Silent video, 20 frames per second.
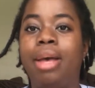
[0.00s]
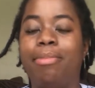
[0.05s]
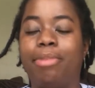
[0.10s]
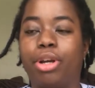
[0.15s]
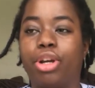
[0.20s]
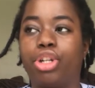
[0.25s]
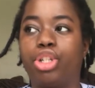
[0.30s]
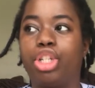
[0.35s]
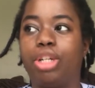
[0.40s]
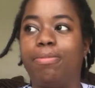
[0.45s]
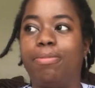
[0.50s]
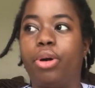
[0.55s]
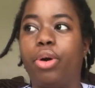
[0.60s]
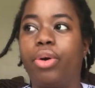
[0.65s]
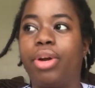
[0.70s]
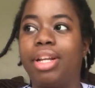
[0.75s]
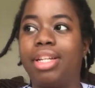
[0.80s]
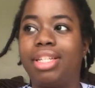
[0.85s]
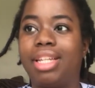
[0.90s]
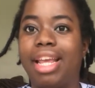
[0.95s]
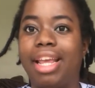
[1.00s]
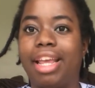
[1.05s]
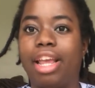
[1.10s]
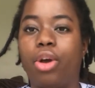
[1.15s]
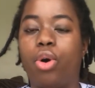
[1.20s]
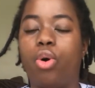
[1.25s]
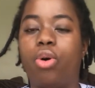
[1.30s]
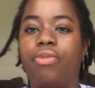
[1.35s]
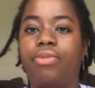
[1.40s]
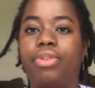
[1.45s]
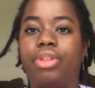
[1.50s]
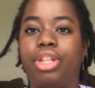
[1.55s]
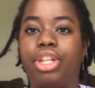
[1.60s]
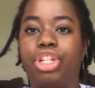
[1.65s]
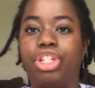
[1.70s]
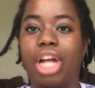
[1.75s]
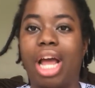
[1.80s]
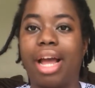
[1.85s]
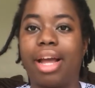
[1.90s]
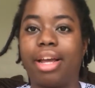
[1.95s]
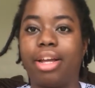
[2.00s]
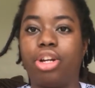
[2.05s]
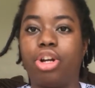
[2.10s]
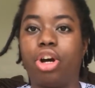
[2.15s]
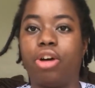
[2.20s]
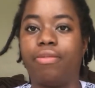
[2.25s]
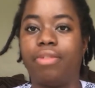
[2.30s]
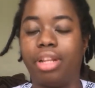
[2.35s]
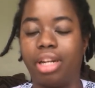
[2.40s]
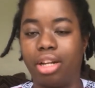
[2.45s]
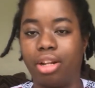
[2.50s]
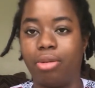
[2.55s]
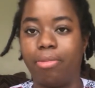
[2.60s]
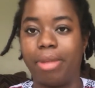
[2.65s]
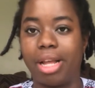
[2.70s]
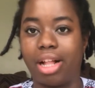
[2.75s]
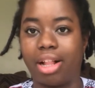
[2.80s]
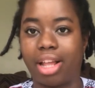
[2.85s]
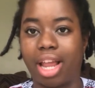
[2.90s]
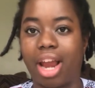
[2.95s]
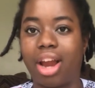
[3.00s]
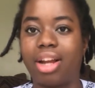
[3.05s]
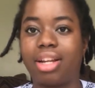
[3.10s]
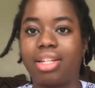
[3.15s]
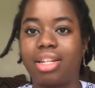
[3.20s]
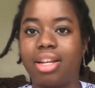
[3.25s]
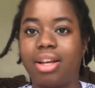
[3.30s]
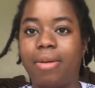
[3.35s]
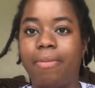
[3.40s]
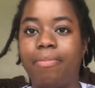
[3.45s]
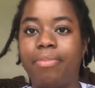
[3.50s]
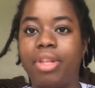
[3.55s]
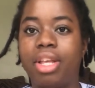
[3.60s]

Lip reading: because she broke it taking off the jacket of the little male character.